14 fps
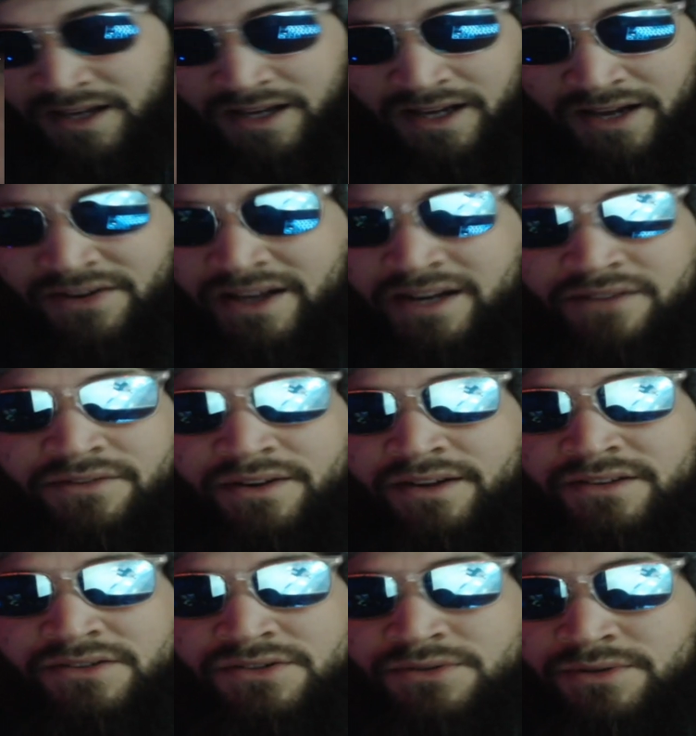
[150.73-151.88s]
I've had every other
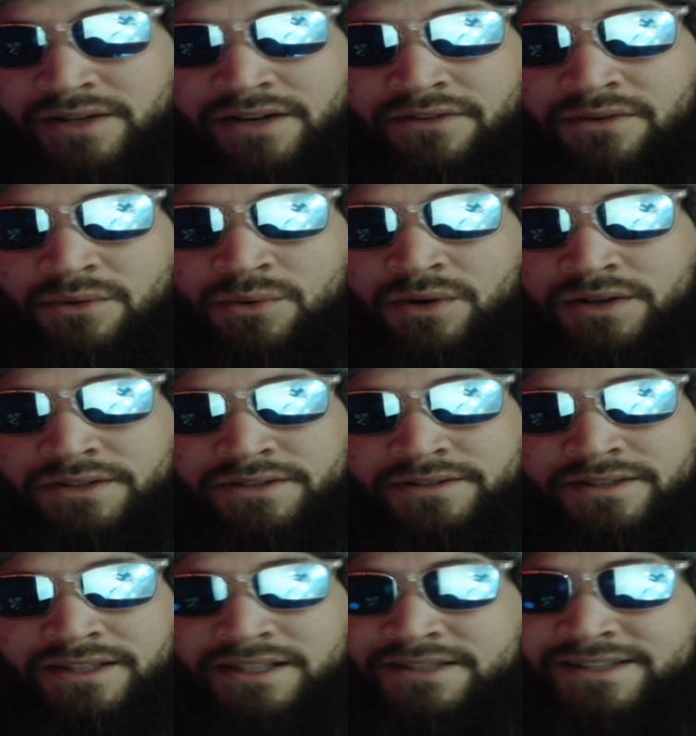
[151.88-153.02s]
shoe that I've ever wanted,
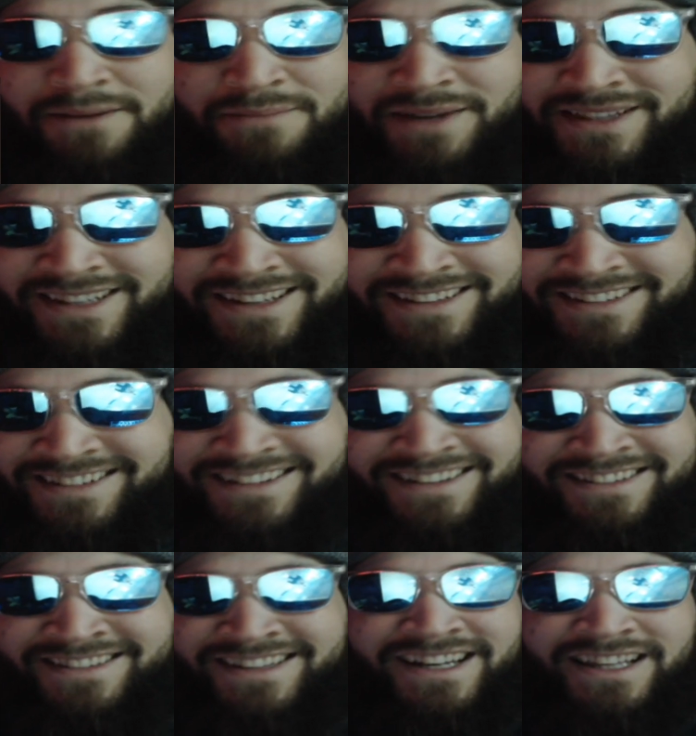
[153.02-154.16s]
and there's not many.
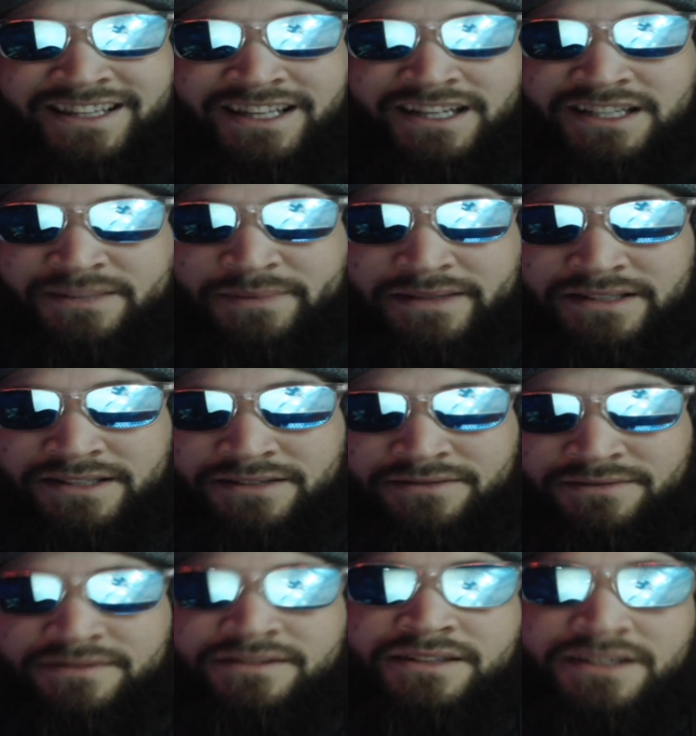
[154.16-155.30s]
They're not that expensive.
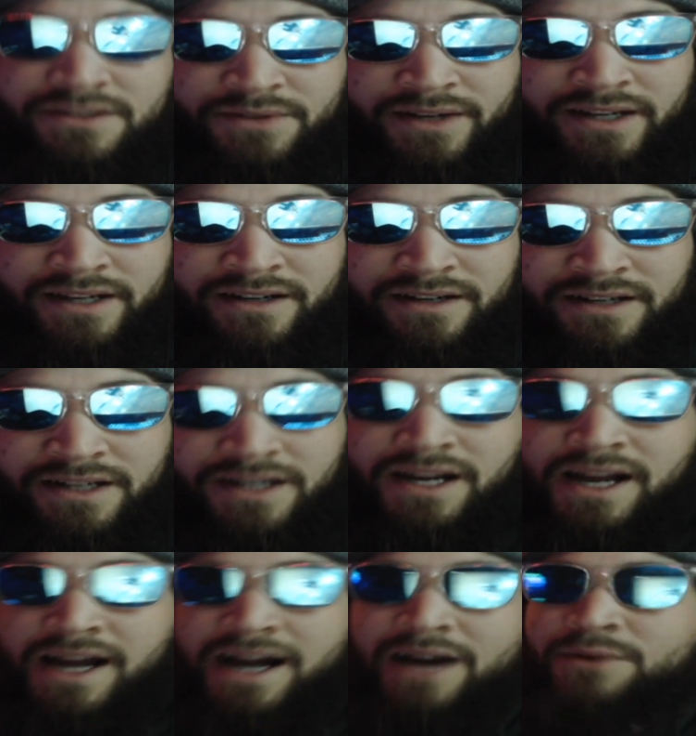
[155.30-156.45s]
These right here,
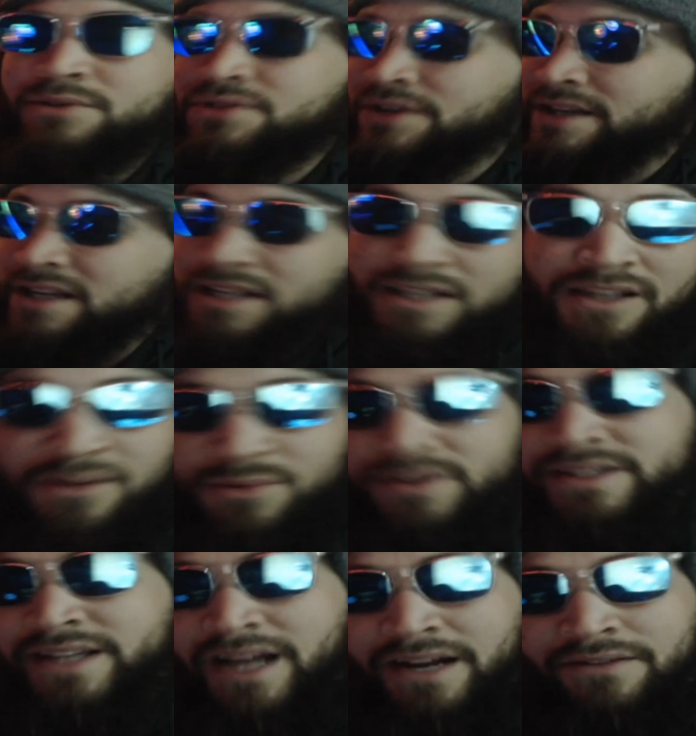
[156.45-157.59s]
I would trade any other ones
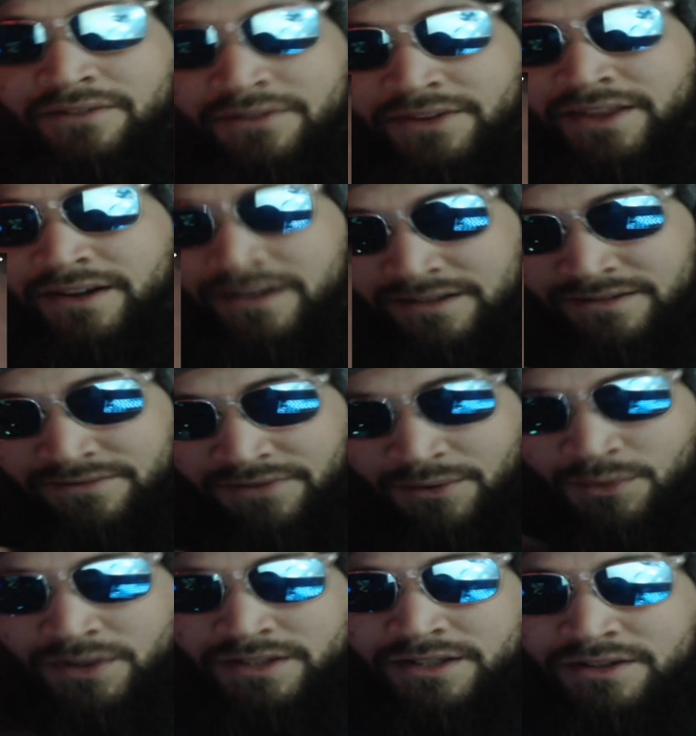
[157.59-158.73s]
that I have over there for
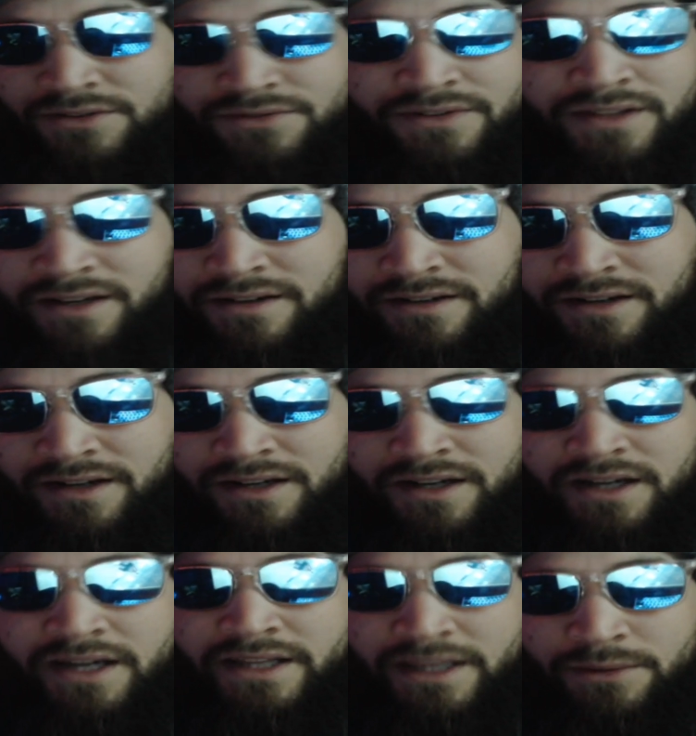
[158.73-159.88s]
one of those right there.
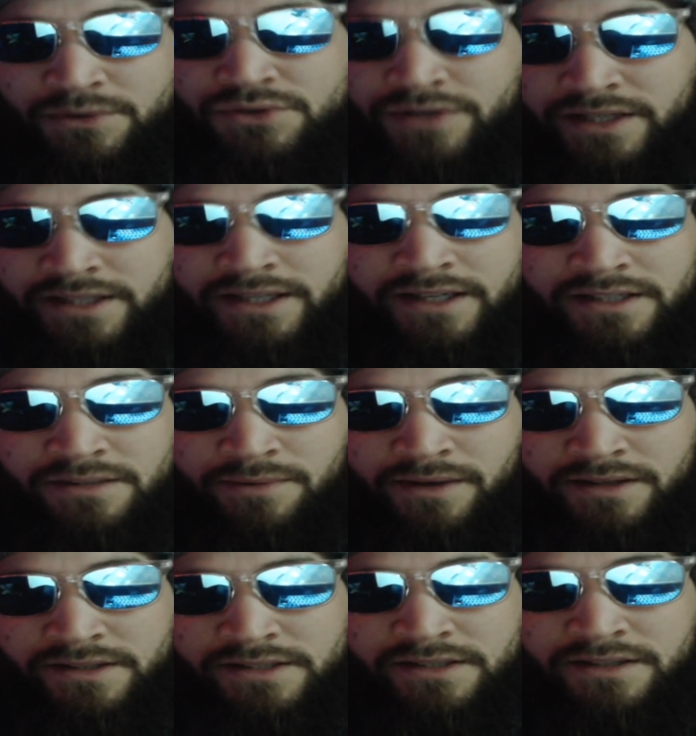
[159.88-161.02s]
And I would treat it nice
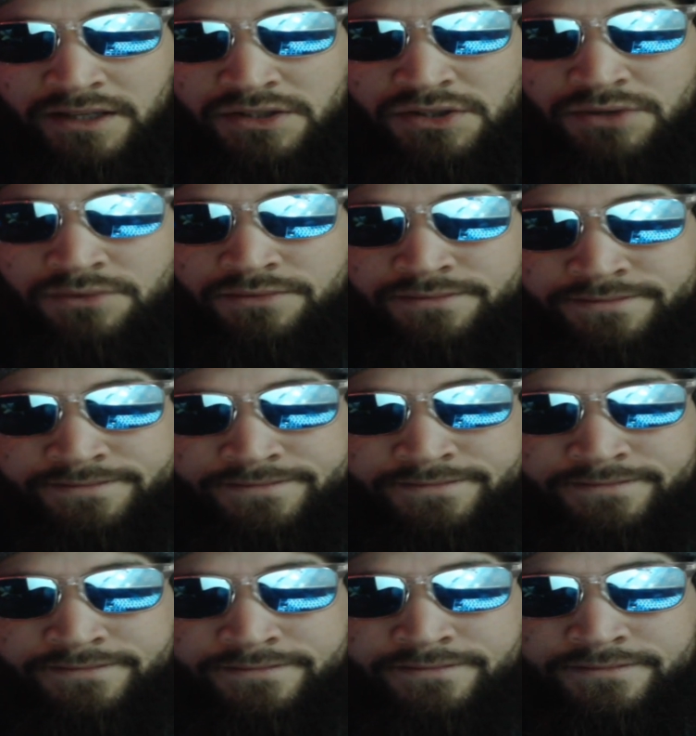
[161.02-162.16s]
because it's a nice shoe.
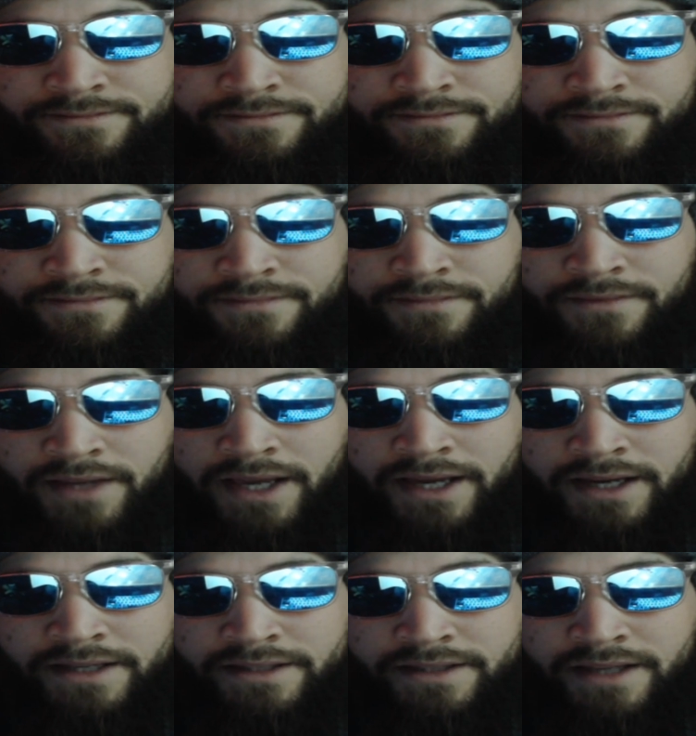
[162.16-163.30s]

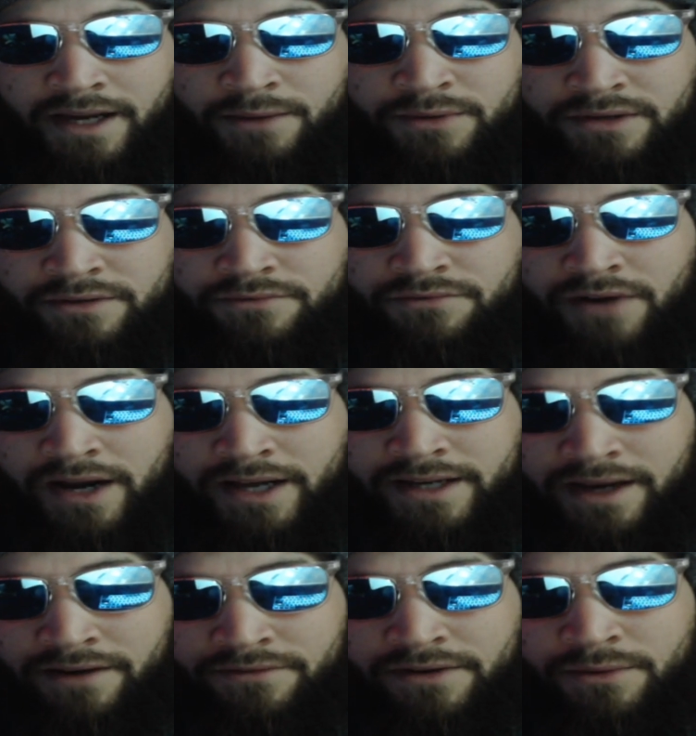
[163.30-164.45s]
And I wouldn't rock it
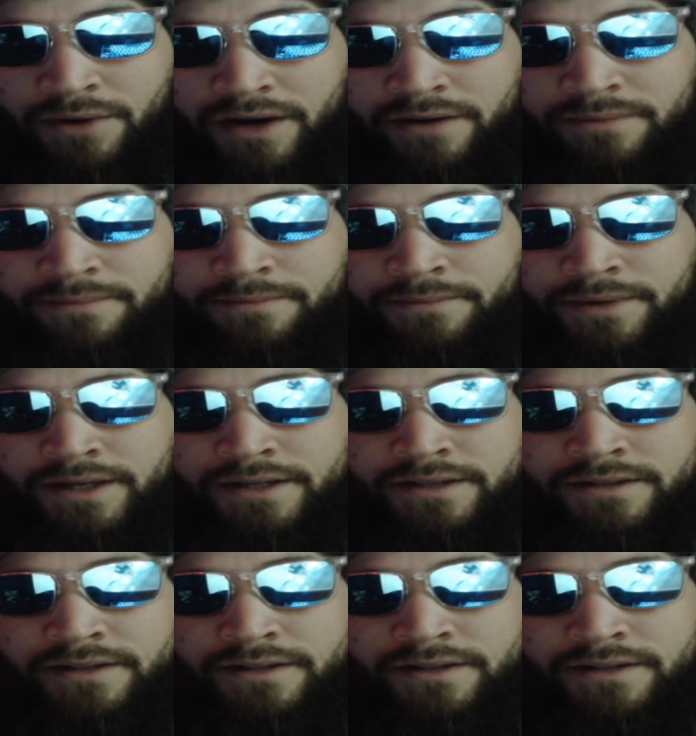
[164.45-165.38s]
everywhere, but